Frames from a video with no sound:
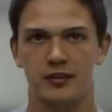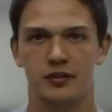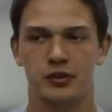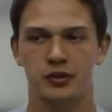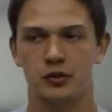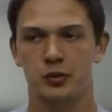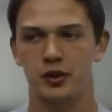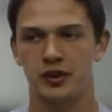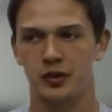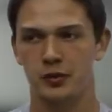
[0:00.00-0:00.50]
if you're
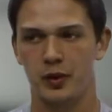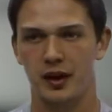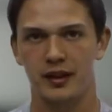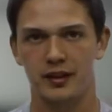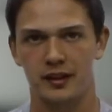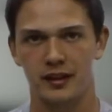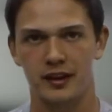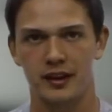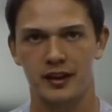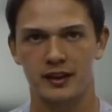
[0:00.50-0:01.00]
doing the right
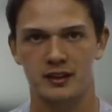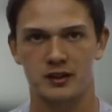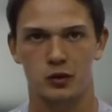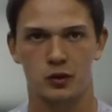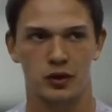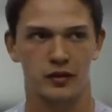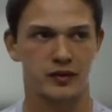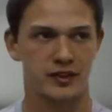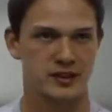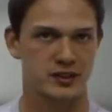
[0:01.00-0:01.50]
things
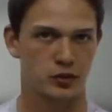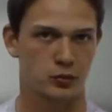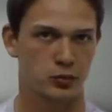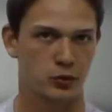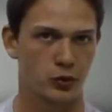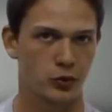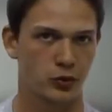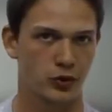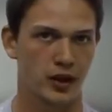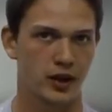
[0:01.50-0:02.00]
or if it's their
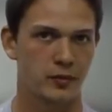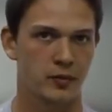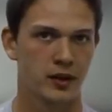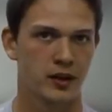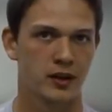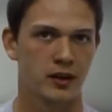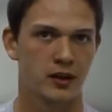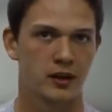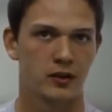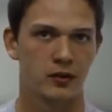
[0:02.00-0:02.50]
program,
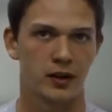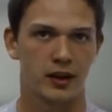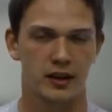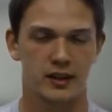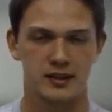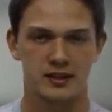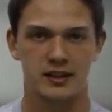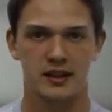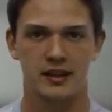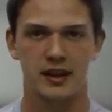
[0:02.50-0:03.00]
right?
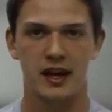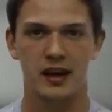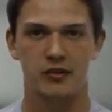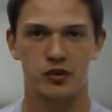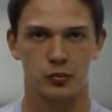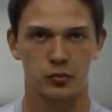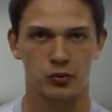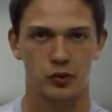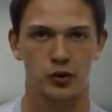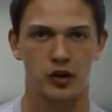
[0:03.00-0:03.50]
Because they have
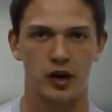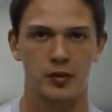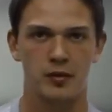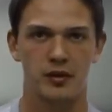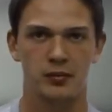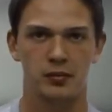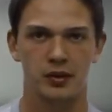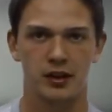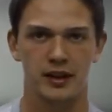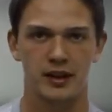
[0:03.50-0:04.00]
their program
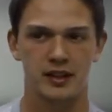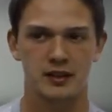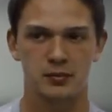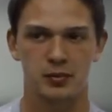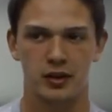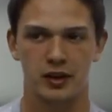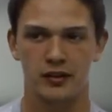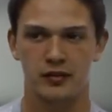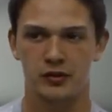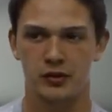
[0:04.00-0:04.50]
in place,
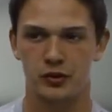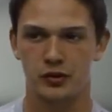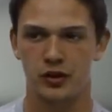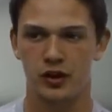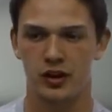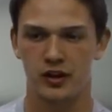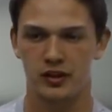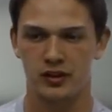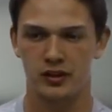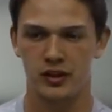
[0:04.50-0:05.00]
but if you're
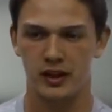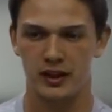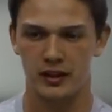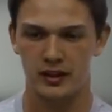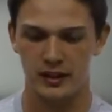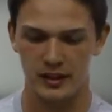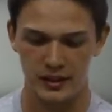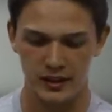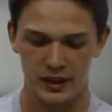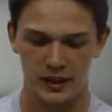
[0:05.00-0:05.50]
not like
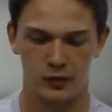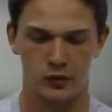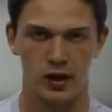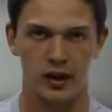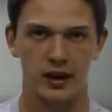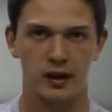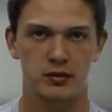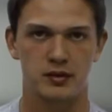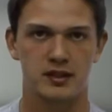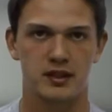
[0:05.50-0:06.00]
eating
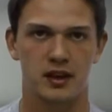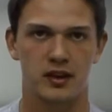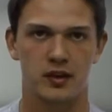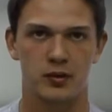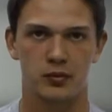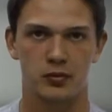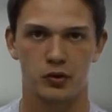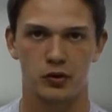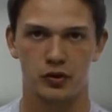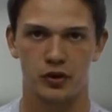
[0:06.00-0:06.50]
right outside of the
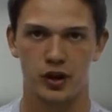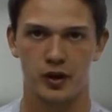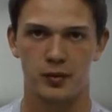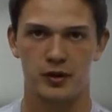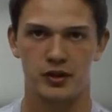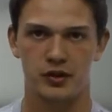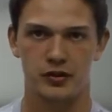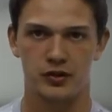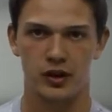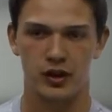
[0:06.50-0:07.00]
program
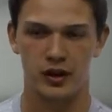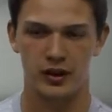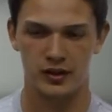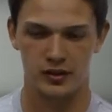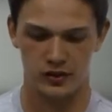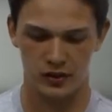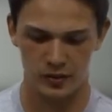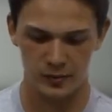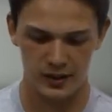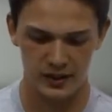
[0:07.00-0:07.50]
and you're not, you
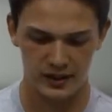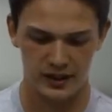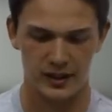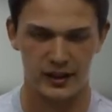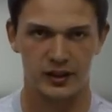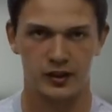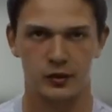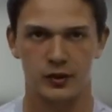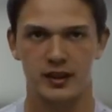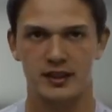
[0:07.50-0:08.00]
know what I mean,
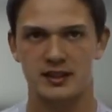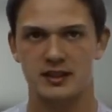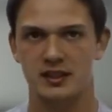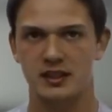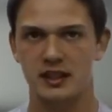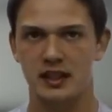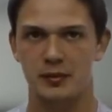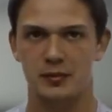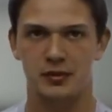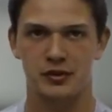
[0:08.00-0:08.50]
getting the right
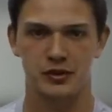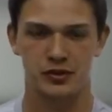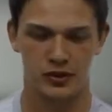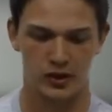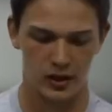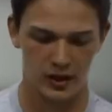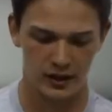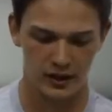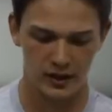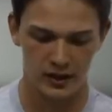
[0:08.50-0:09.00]
sleep and you're
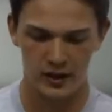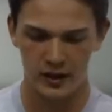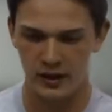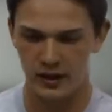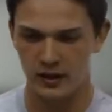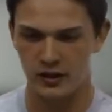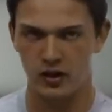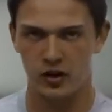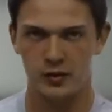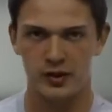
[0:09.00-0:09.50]
not,
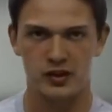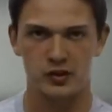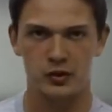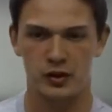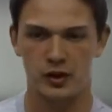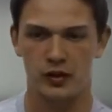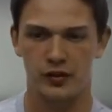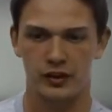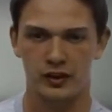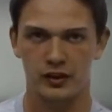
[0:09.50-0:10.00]
you know what I mean, doing
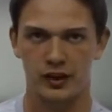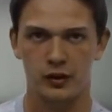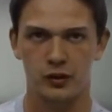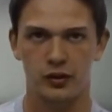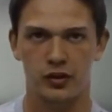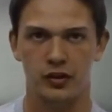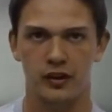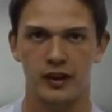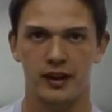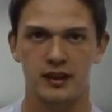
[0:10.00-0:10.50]
all the little
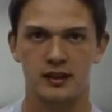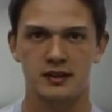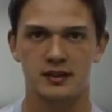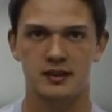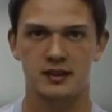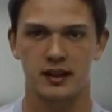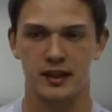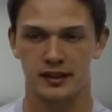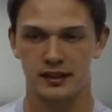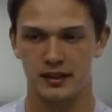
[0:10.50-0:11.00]

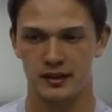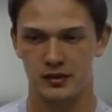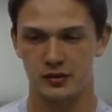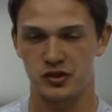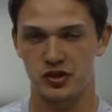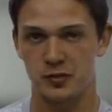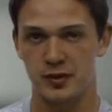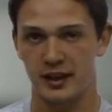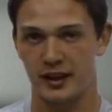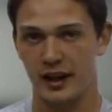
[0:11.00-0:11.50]
things like that you
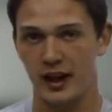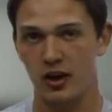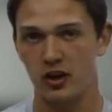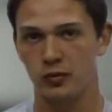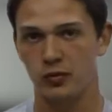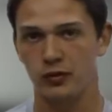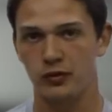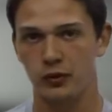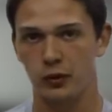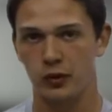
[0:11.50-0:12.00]
should be
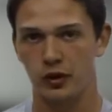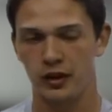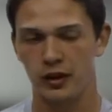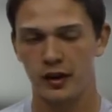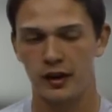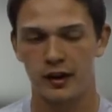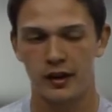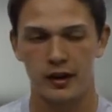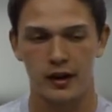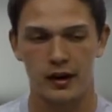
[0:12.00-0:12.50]
accountable for,
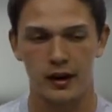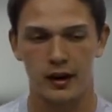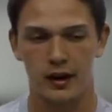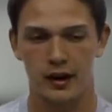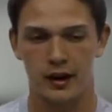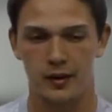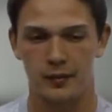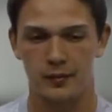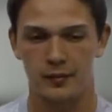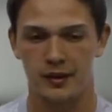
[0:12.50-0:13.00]

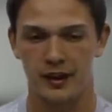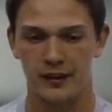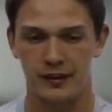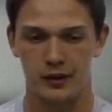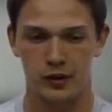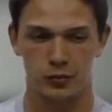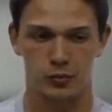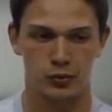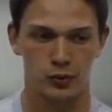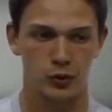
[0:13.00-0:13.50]
um, then
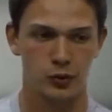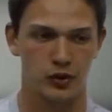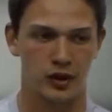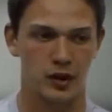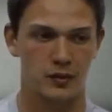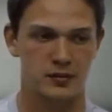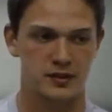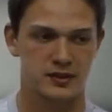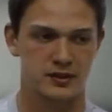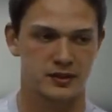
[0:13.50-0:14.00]
their
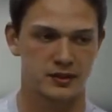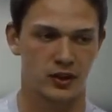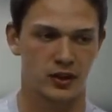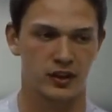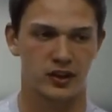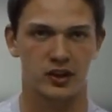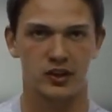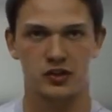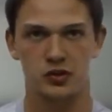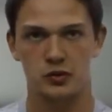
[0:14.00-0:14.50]
program's not
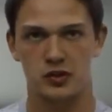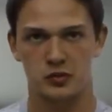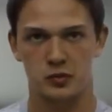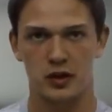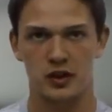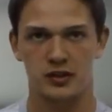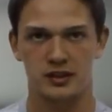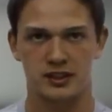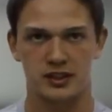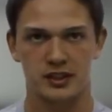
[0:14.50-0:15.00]
gonna do as
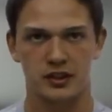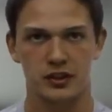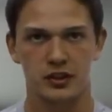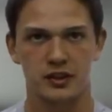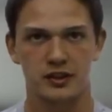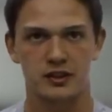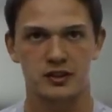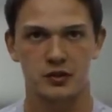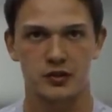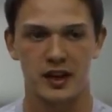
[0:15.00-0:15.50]
well as it
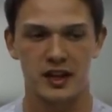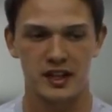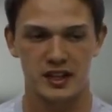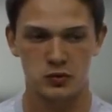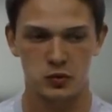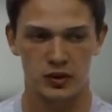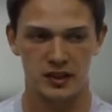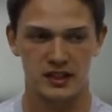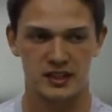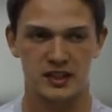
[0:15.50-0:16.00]
could. So they just
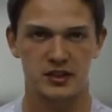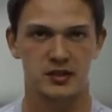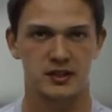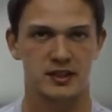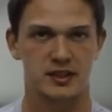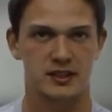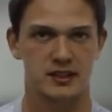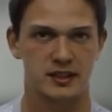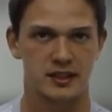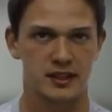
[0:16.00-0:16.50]
wanna see you
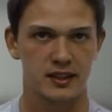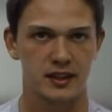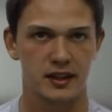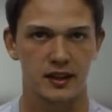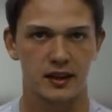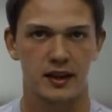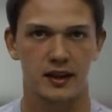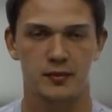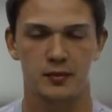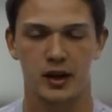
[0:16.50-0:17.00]
succeed.
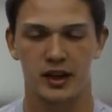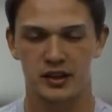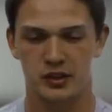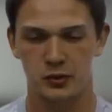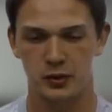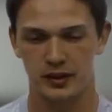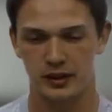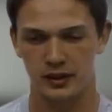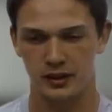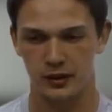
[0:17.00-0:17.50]
And by
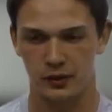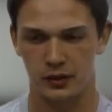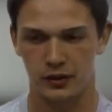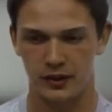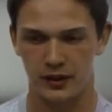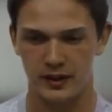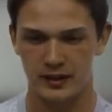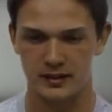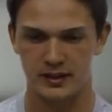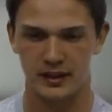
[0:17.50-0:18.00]
doing the little
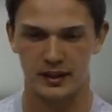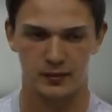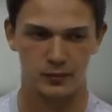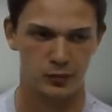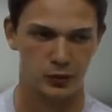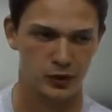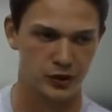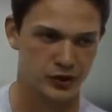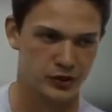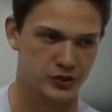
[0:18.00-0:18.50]
things like
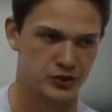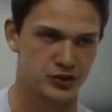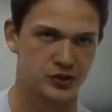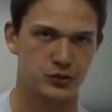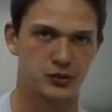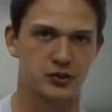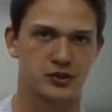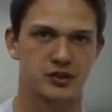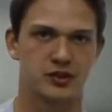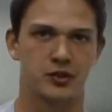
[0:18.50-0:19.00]
putting your
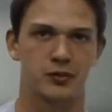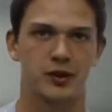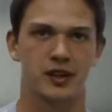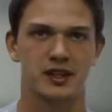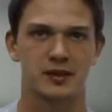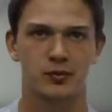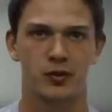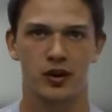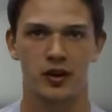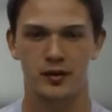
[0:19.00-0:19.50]
shoes to the right
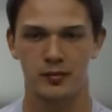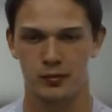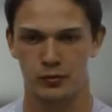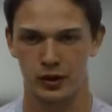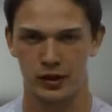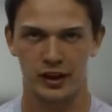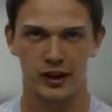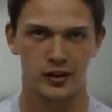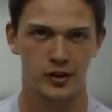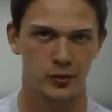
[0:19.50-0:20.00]
spot and
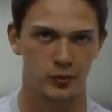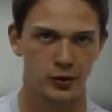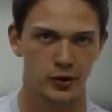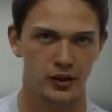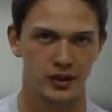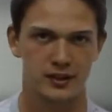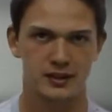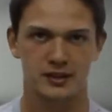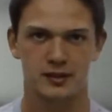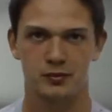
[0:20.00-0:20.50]
bringing your
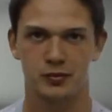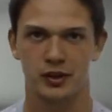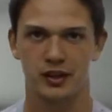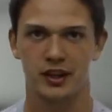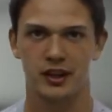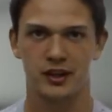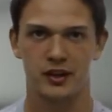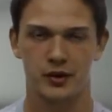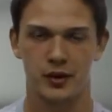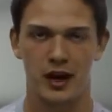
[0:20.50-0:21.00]
books and
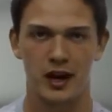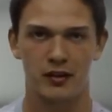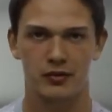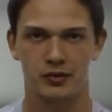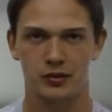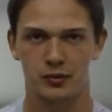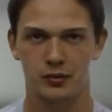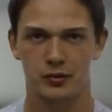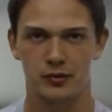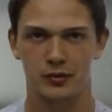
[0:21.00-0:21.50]
bringing your
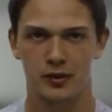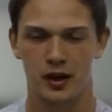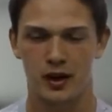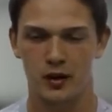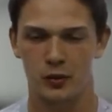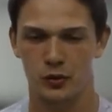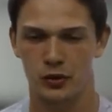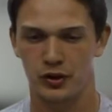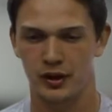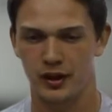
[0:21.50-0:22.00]
after uh,
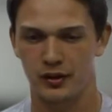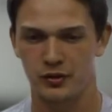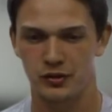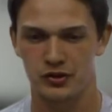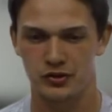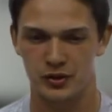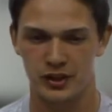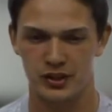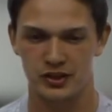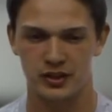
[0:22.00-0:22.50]
workout
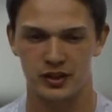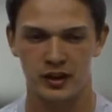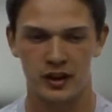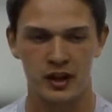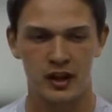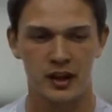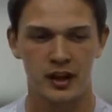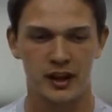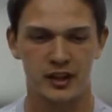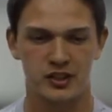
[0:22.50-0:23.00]
nutrition,
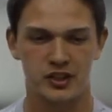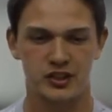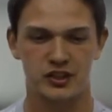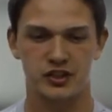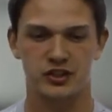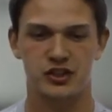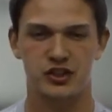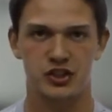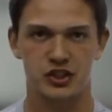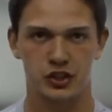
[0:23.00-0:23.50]
it's just
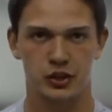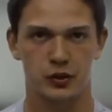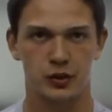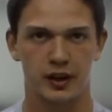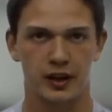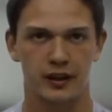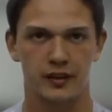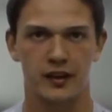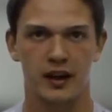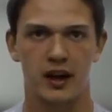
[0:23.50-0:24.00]

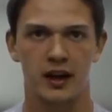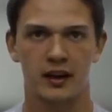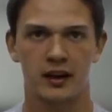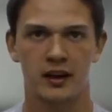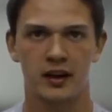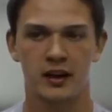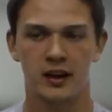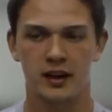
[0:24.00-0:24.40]
ensuring that